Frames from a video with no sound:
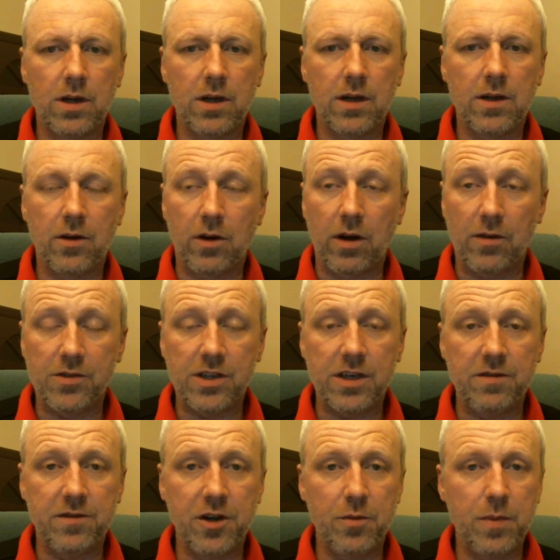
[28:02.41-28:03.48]
or I've seen
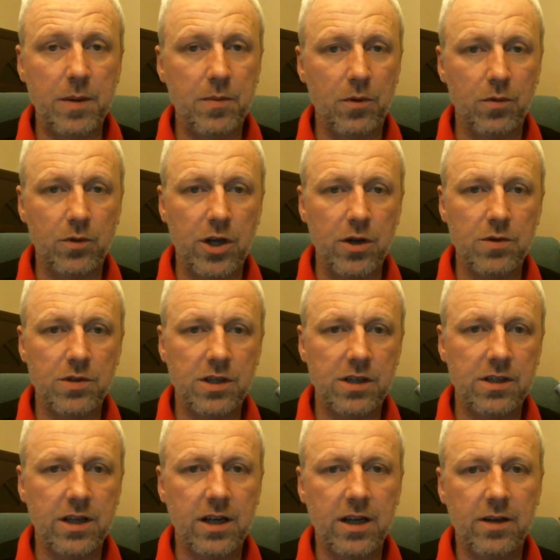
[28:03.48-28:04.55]
few people reviewing
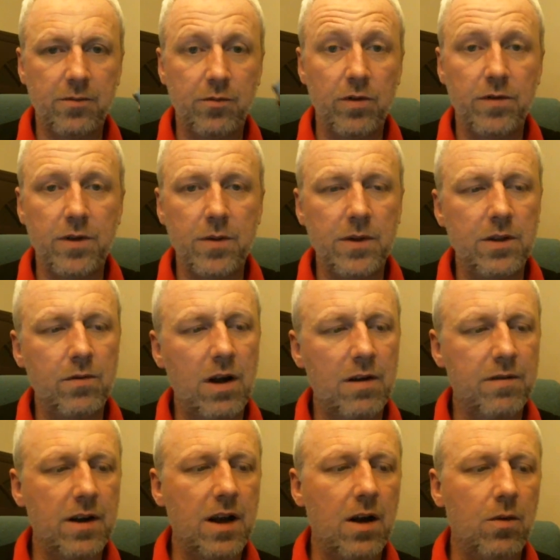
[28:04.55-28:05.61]
the
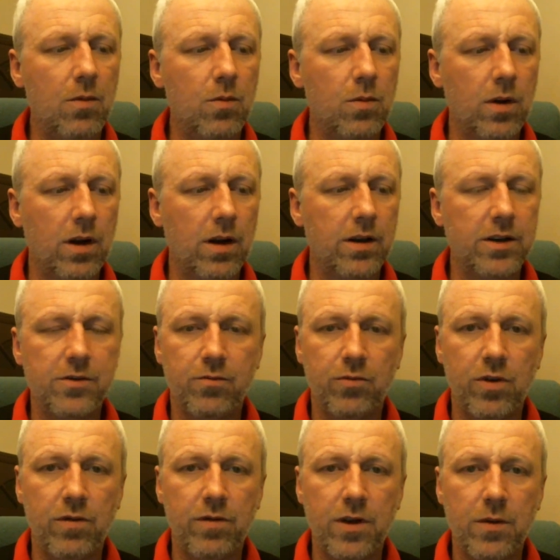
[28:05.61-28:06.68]
Rafale and
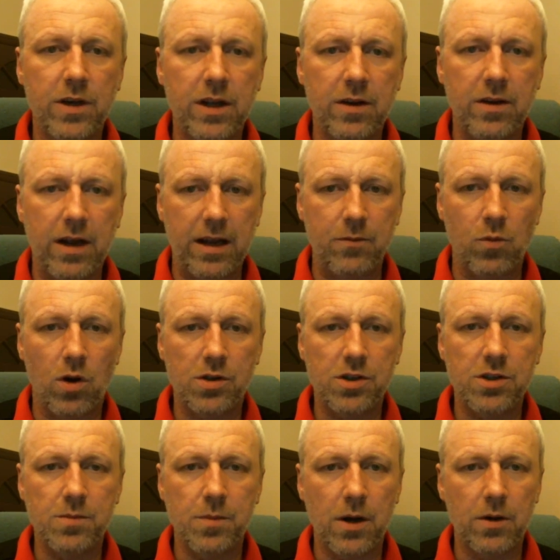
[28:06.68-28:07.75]
reviewing it in
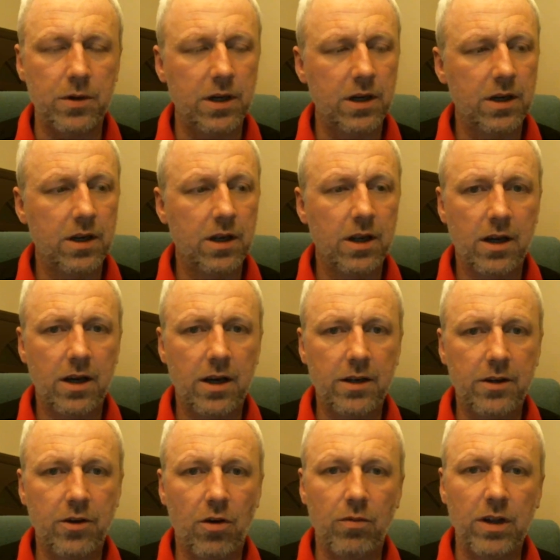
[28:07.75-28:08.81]
wattage mode,
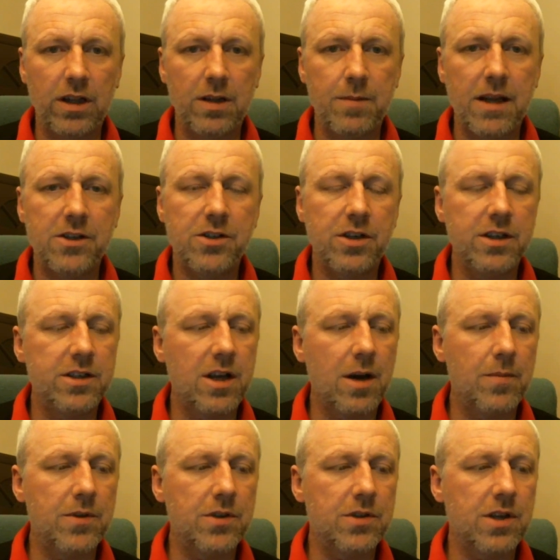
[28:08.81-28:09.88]
and not really mentioning
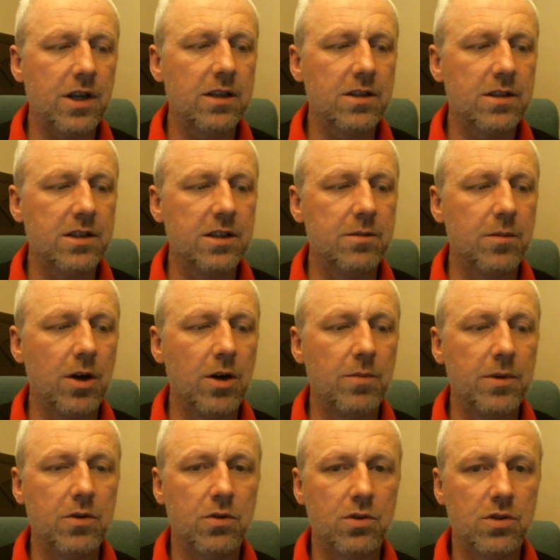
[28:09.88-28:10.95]
temperature stainless steel mode,
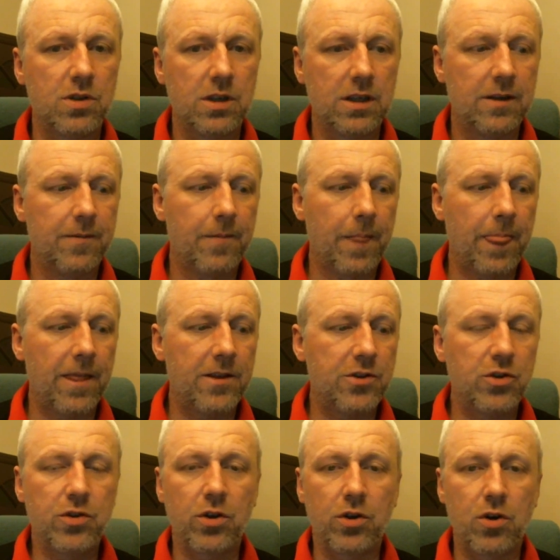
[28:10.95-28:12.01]
because
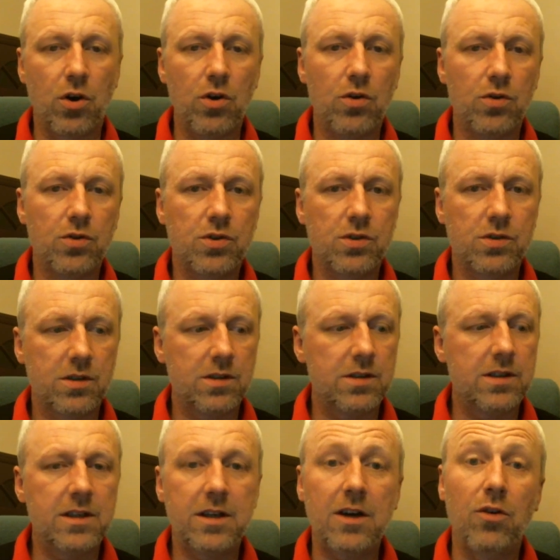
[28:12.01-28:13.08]
the coils,
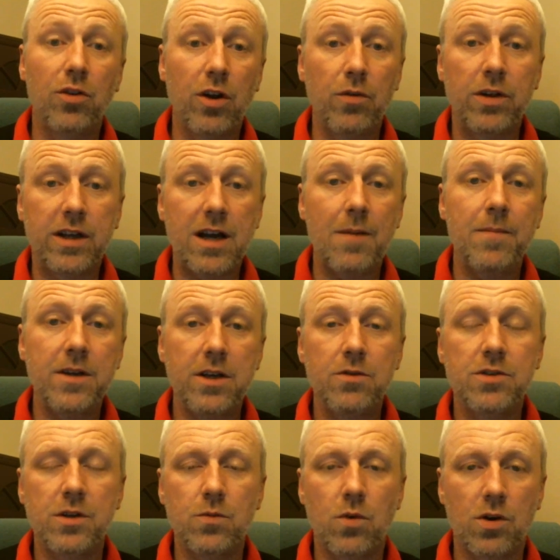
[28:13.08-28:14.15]
although they can be
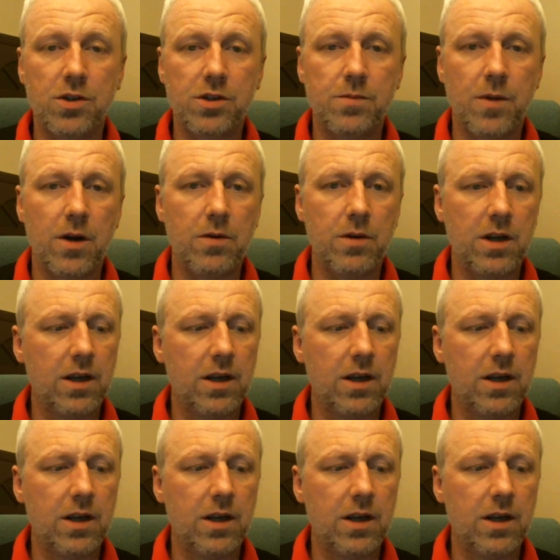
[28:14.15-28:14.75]
used in wattage mode,